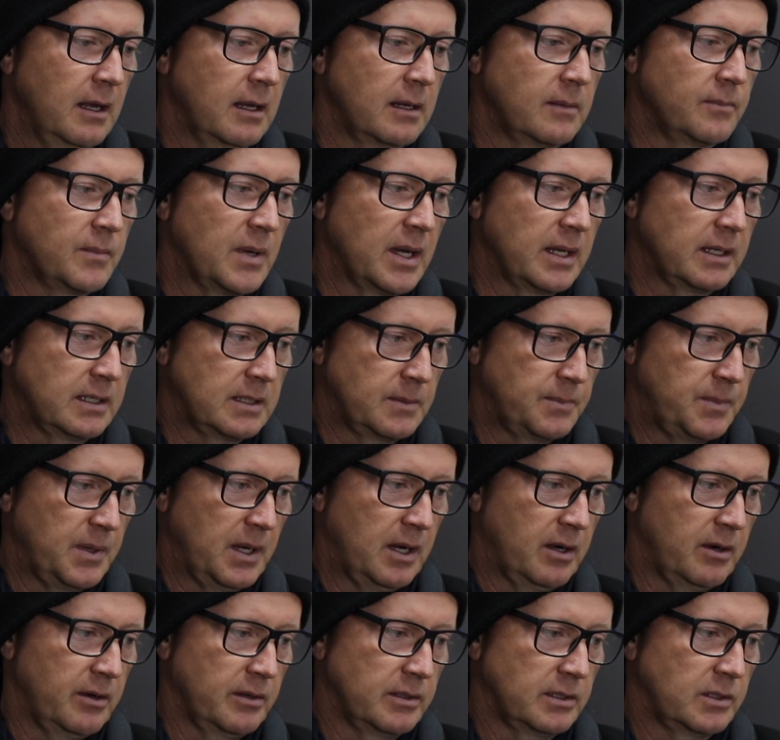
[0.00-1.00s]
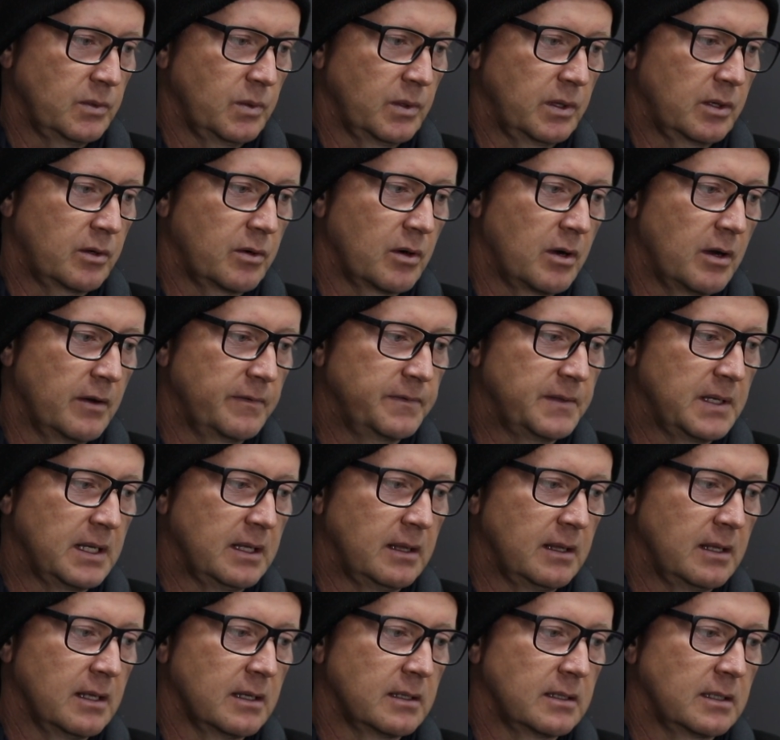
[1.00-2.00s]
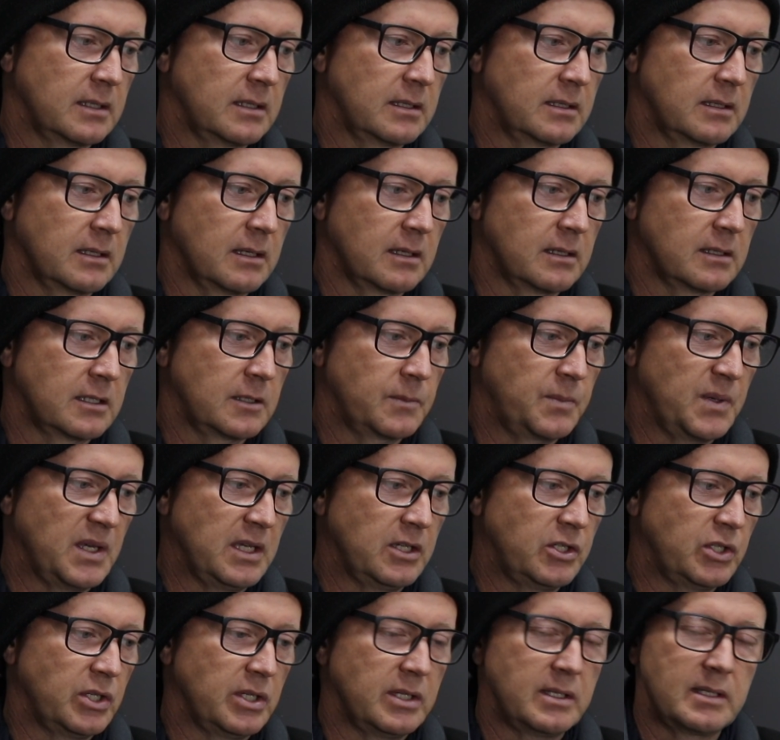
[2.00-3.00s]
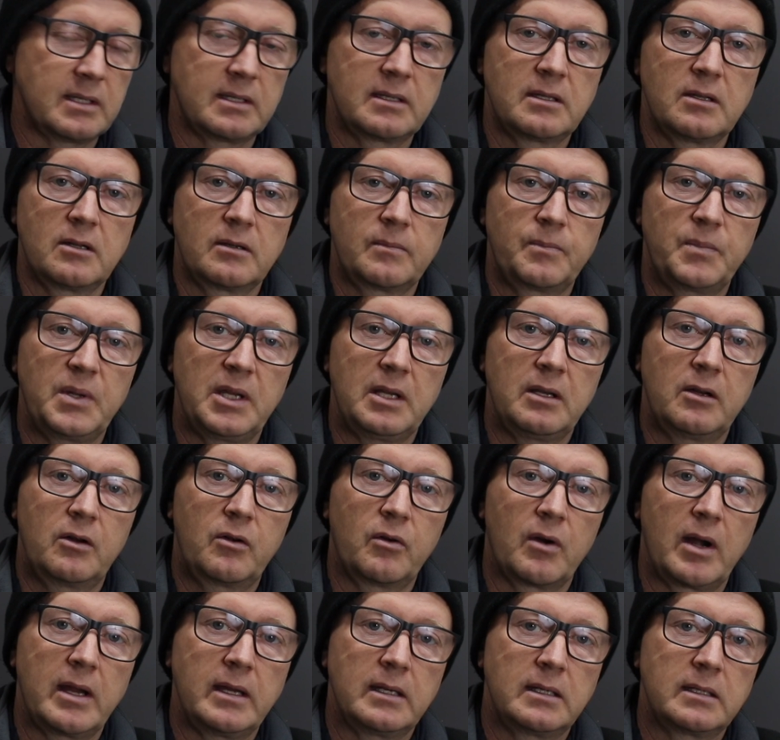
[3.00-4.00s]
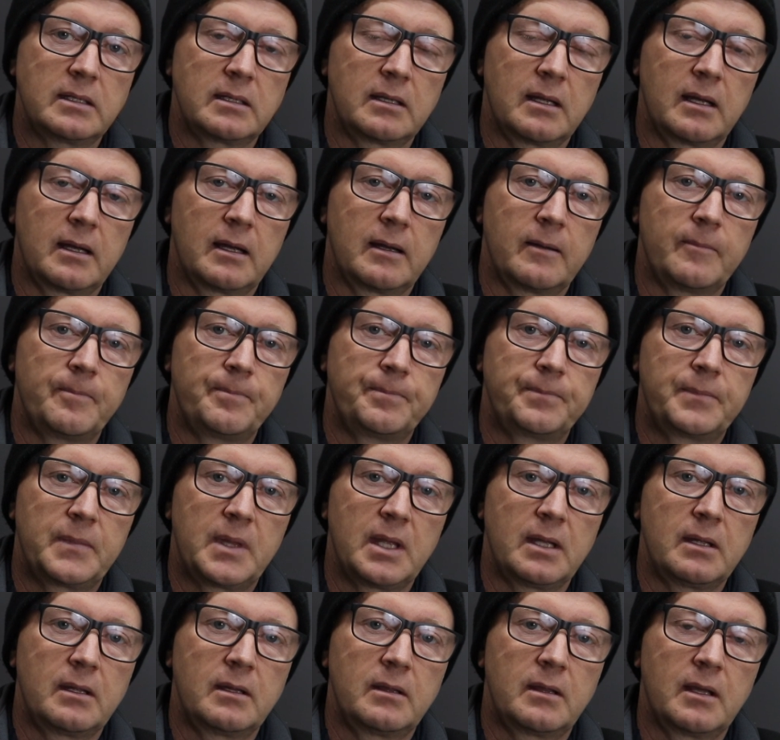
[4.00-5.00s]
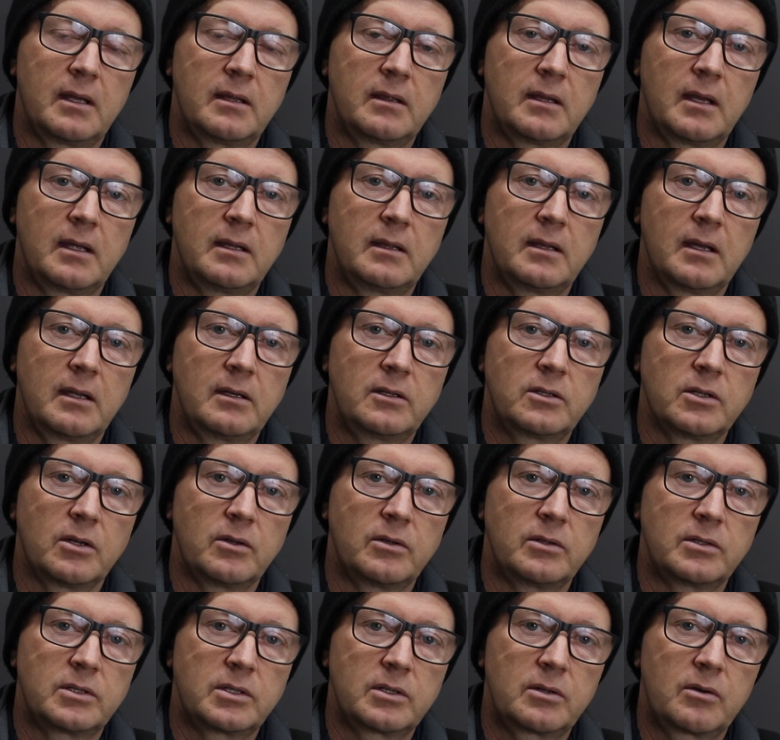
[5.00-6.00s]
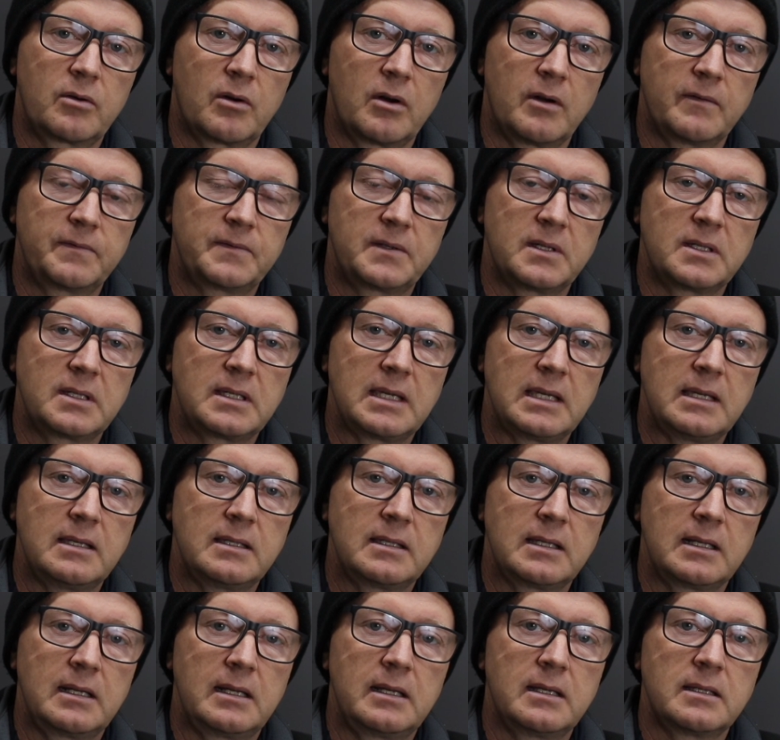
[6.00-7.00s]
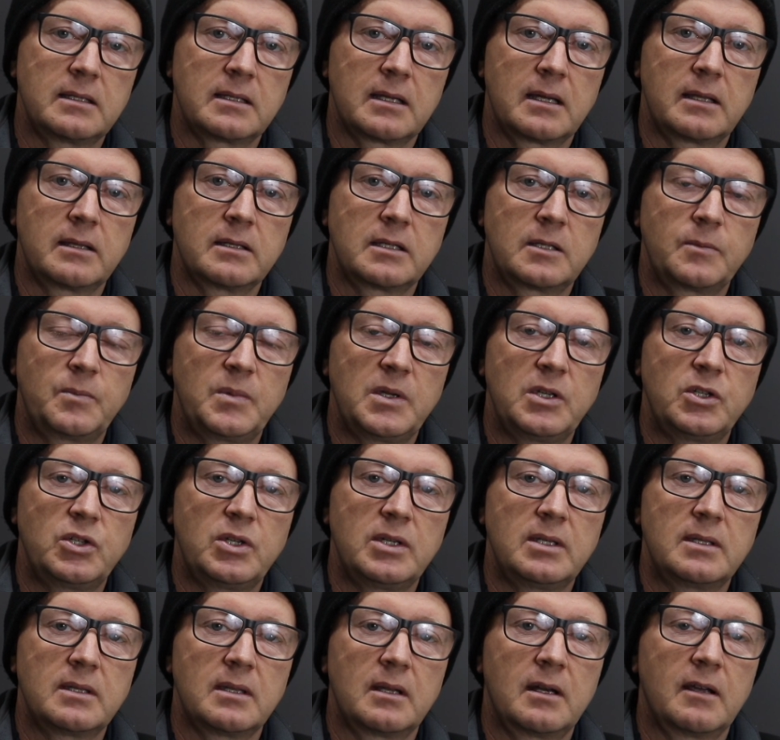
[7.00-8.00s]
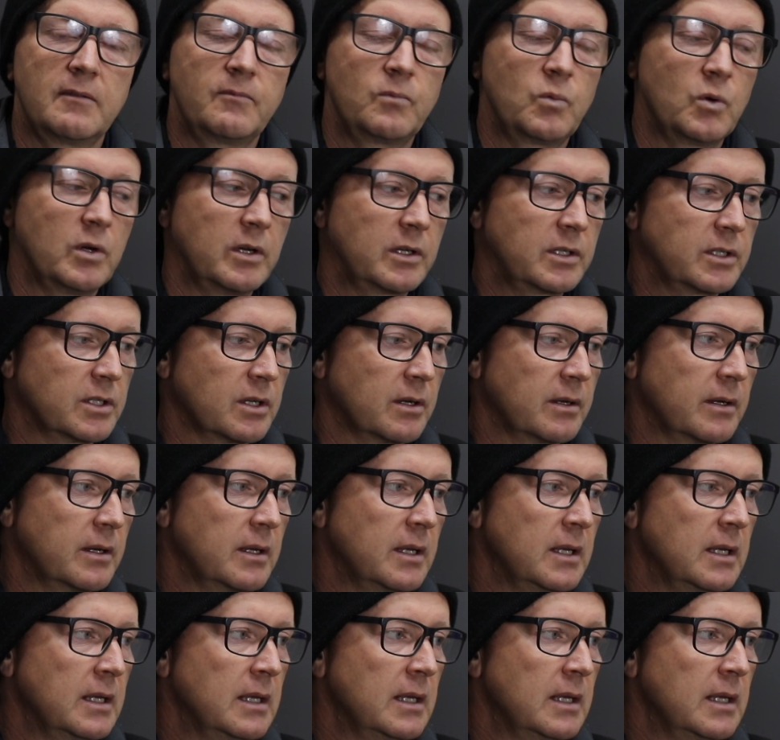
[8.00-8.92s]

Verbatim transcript: and my experience with grafting this uh, species has not been great. Um, they, they, they, they don't graft as easily as other species that I've worked on.